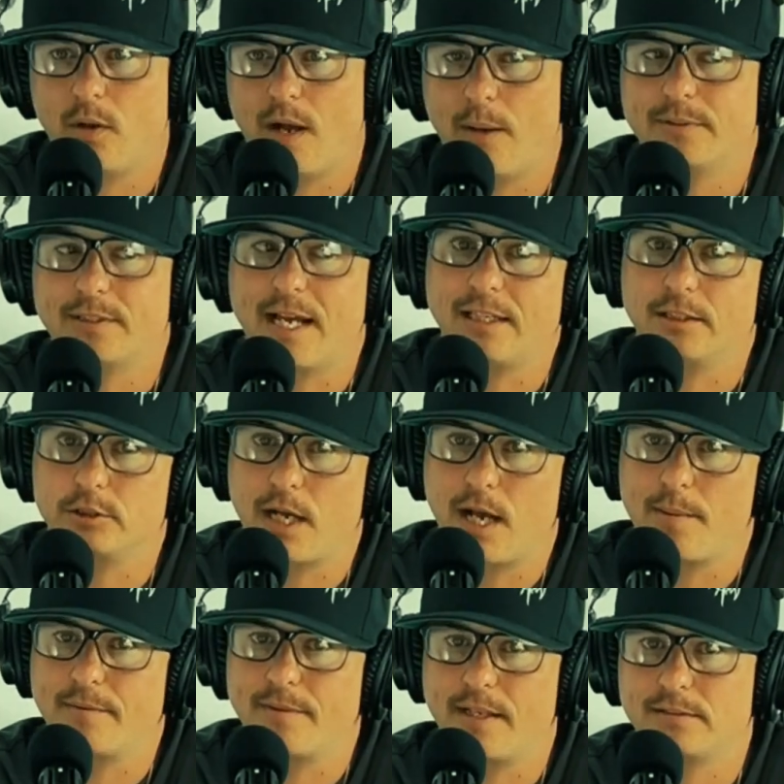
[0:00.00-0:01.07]
I was at a
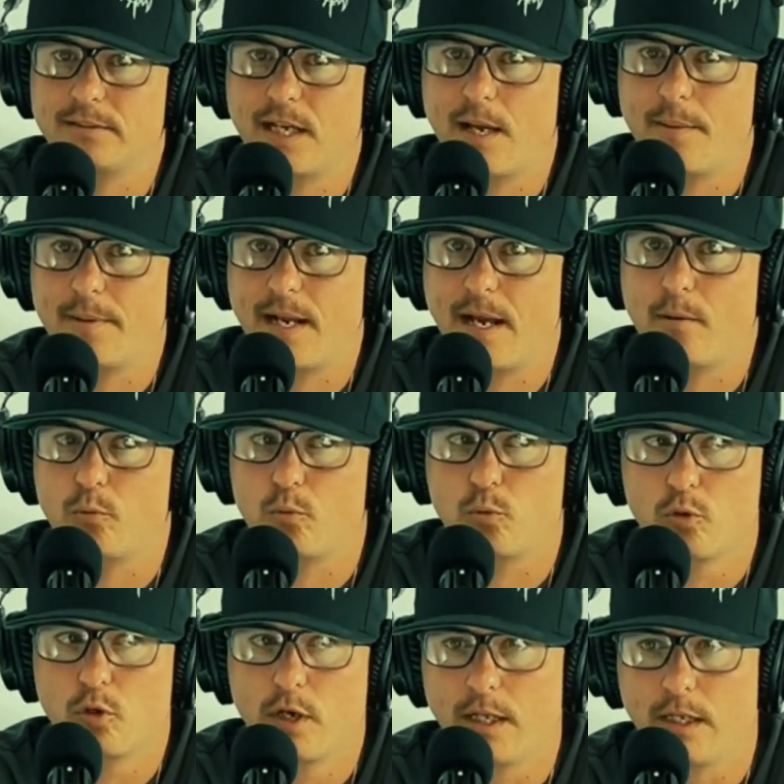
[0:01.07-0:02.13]
job at that time, and I
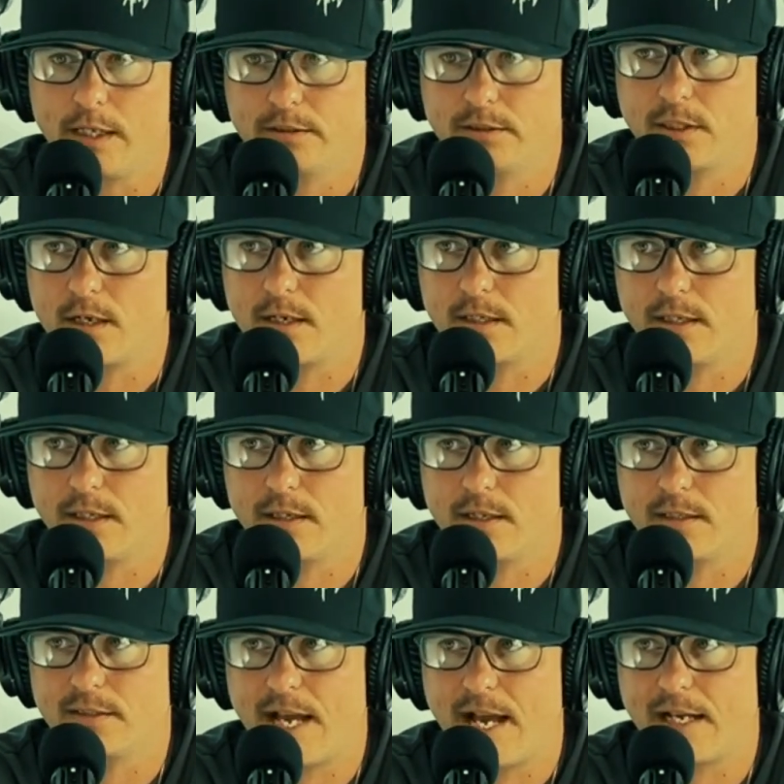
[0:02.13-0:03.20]
really started getting
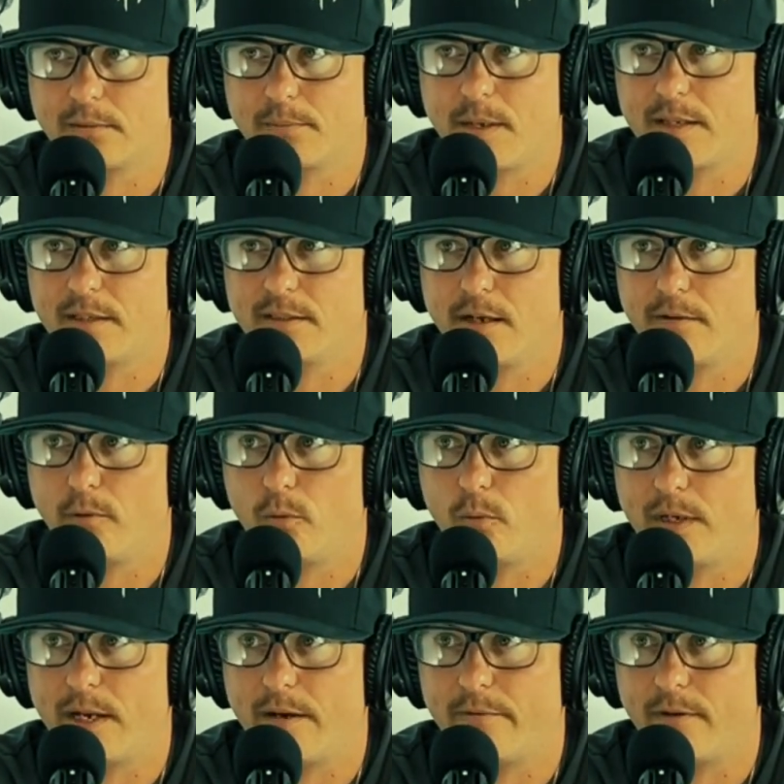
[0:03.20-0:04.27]
attacked by the devil
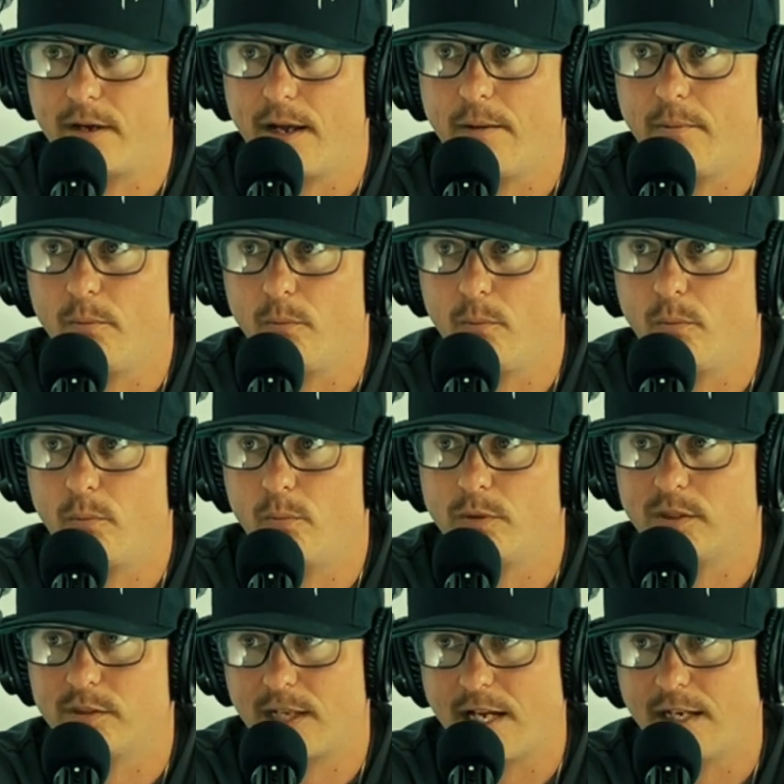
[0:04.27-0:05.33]
whenever I
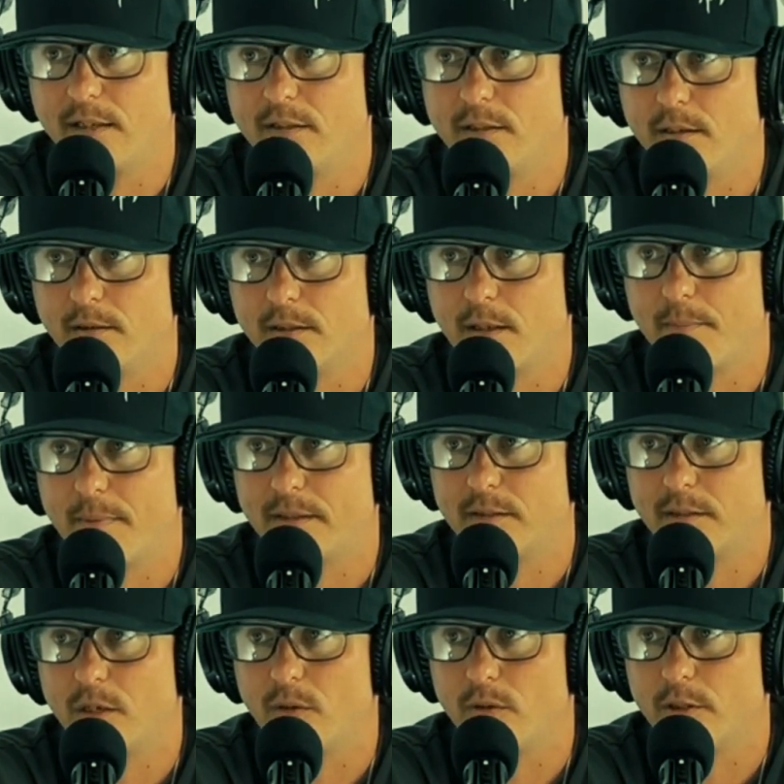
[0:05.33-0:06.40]
decided to commit
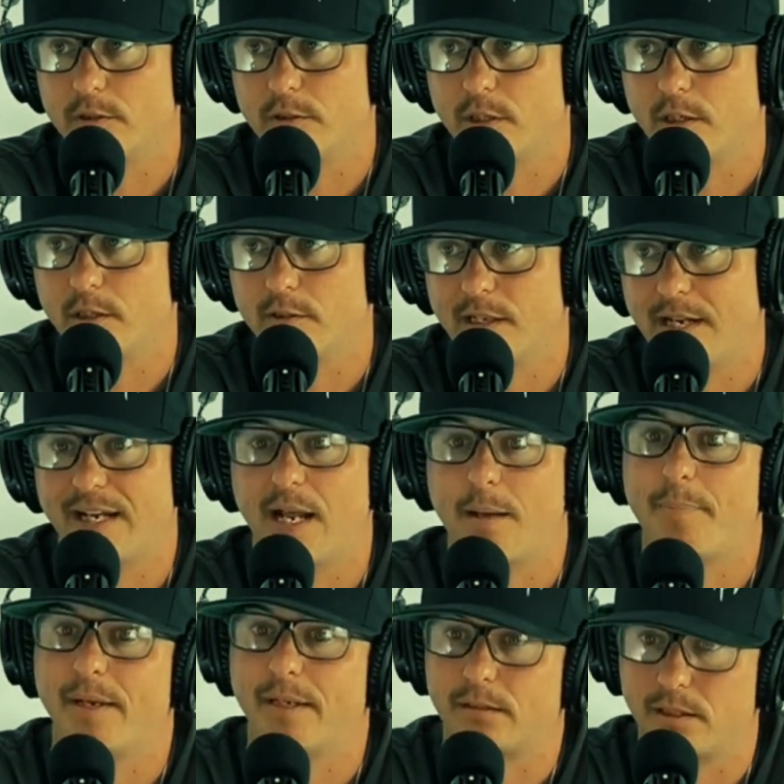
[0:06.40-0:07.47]
to going to church. And I
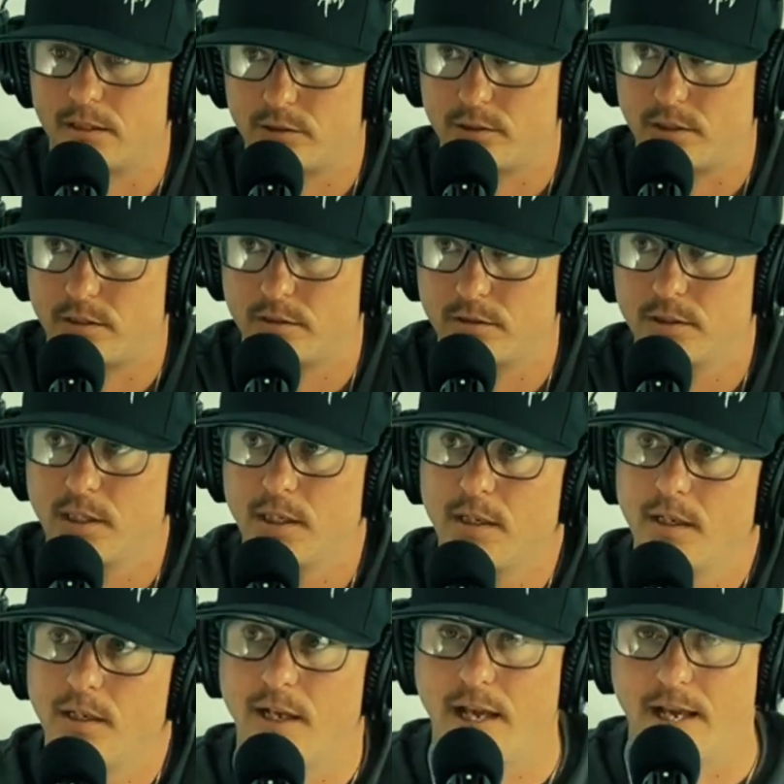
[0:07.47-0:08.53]
picked this church.
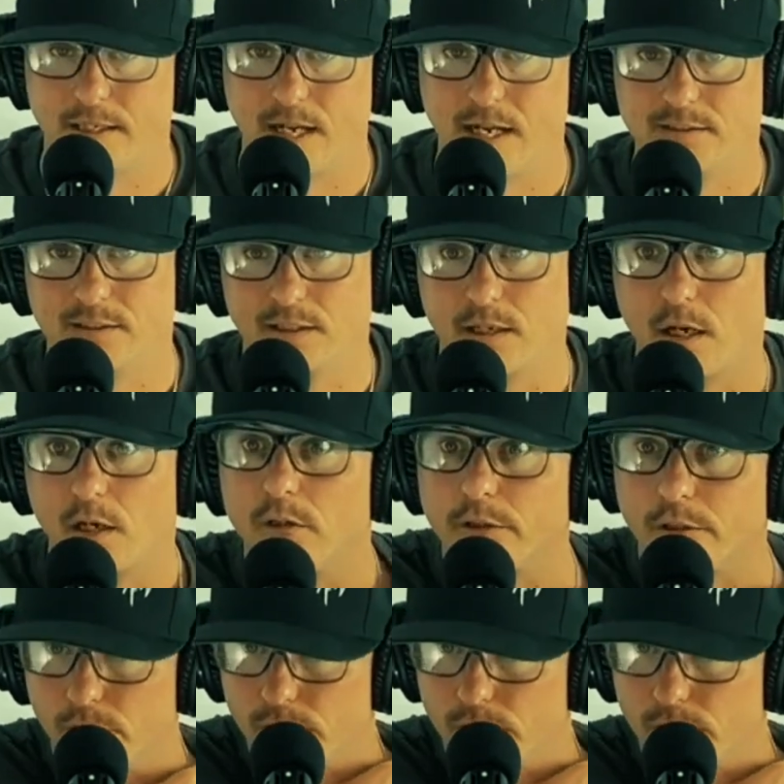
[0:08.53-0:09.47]
And God said, not only are you going